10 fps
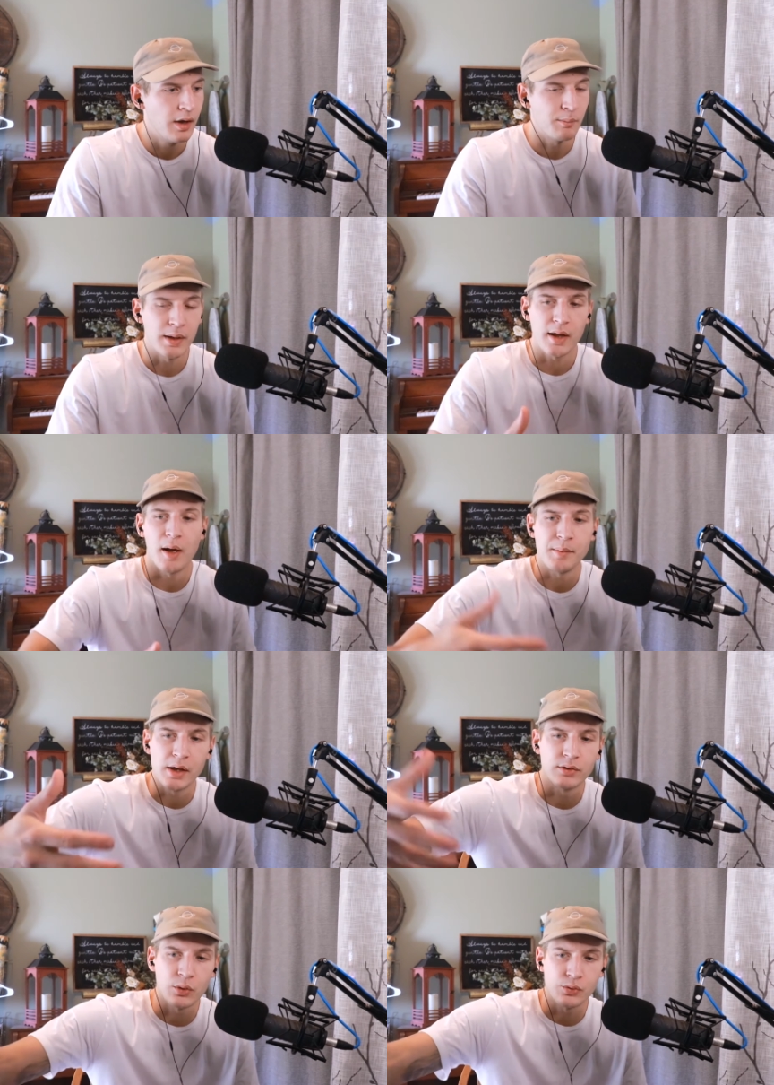becoming
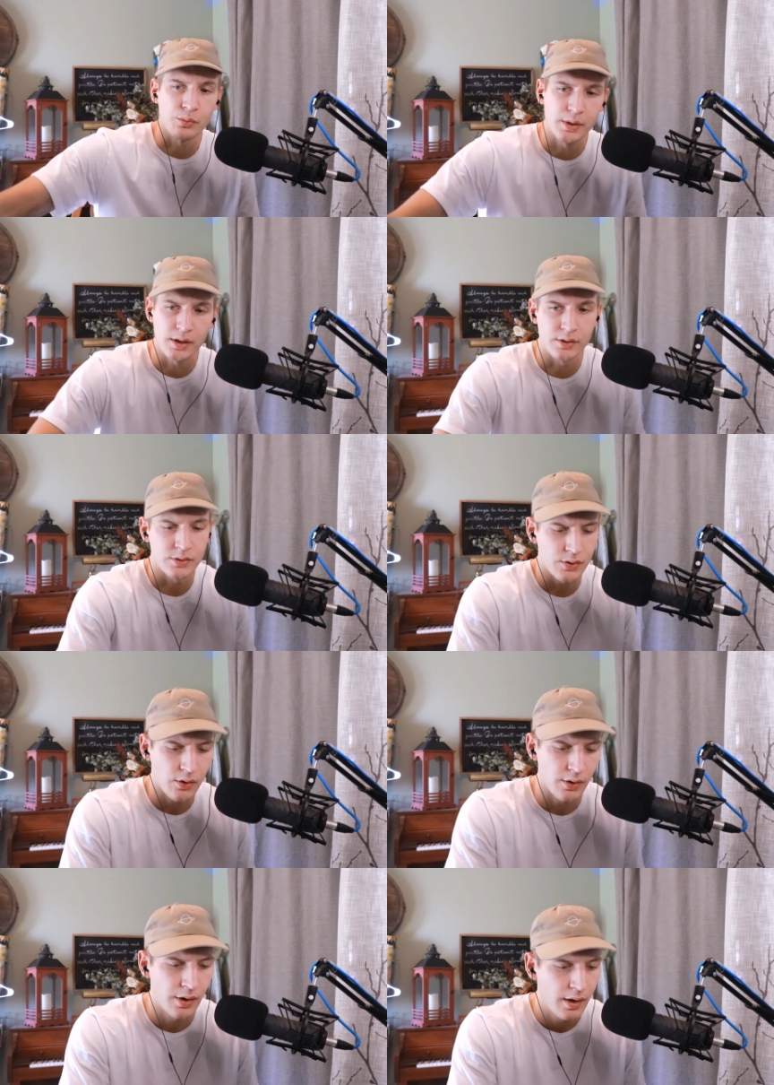a social media
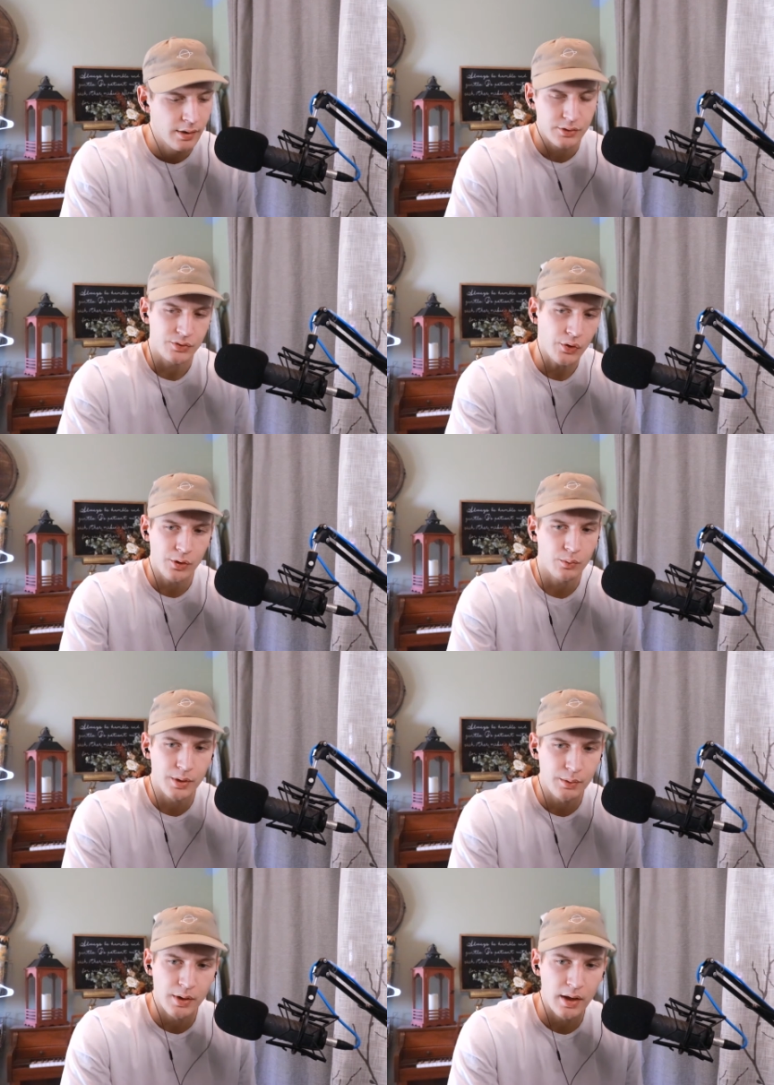star started when
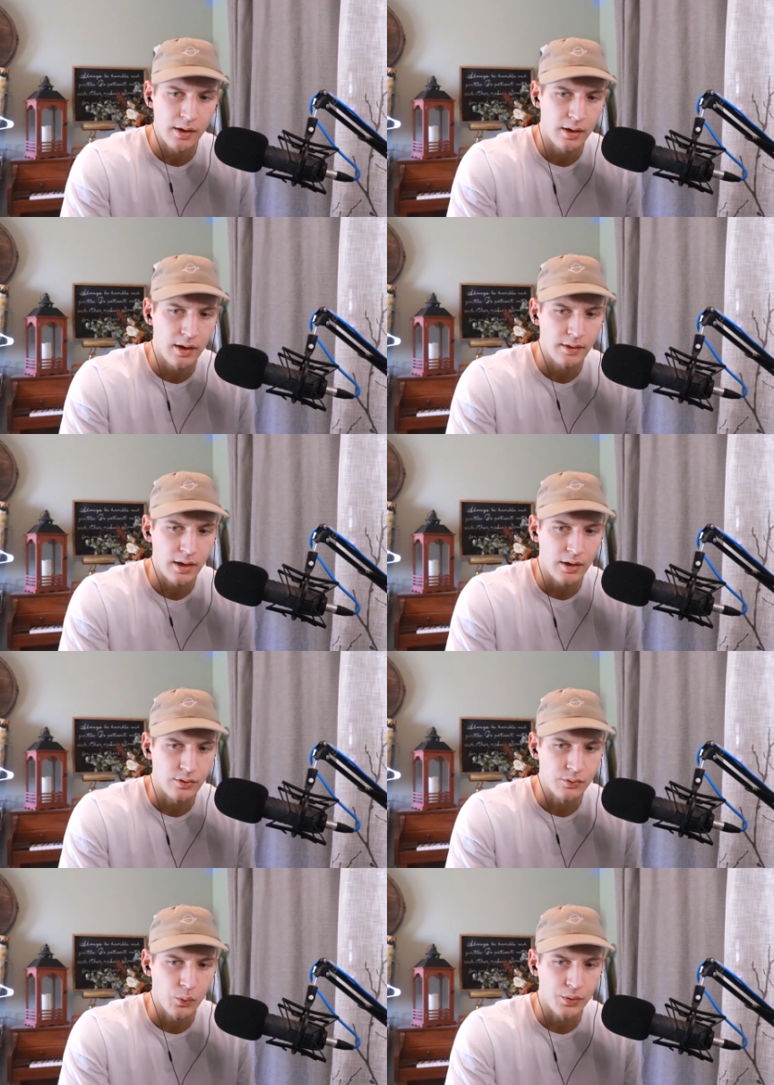he at the age of
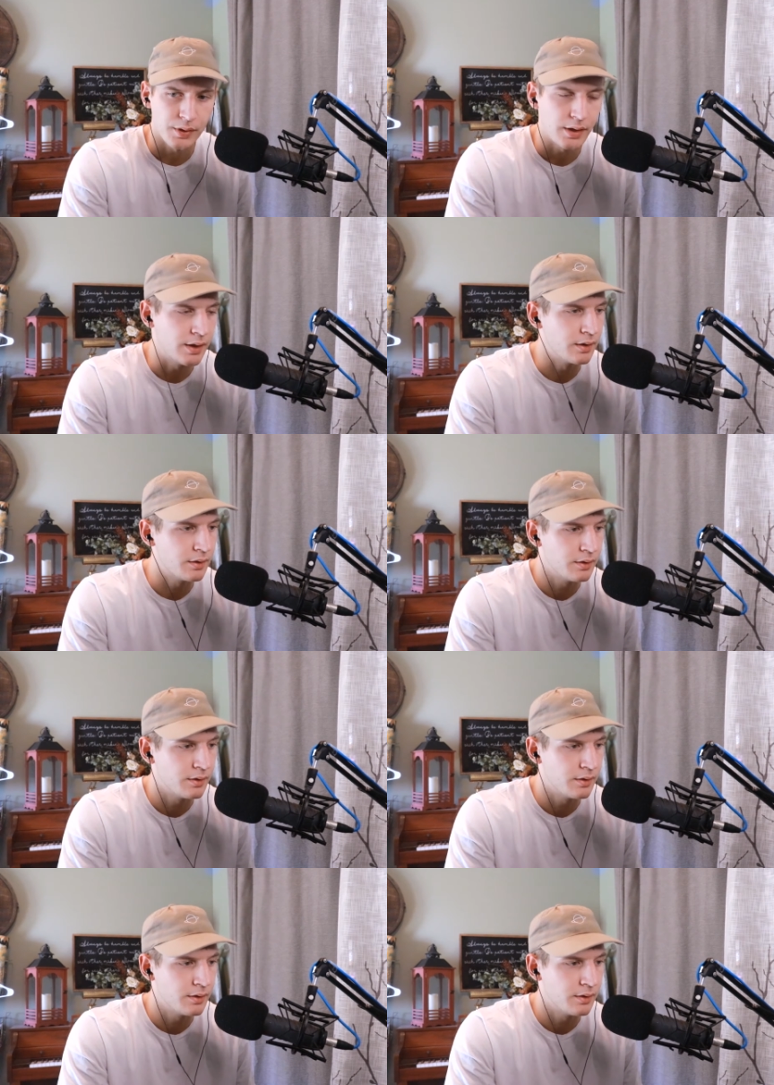14,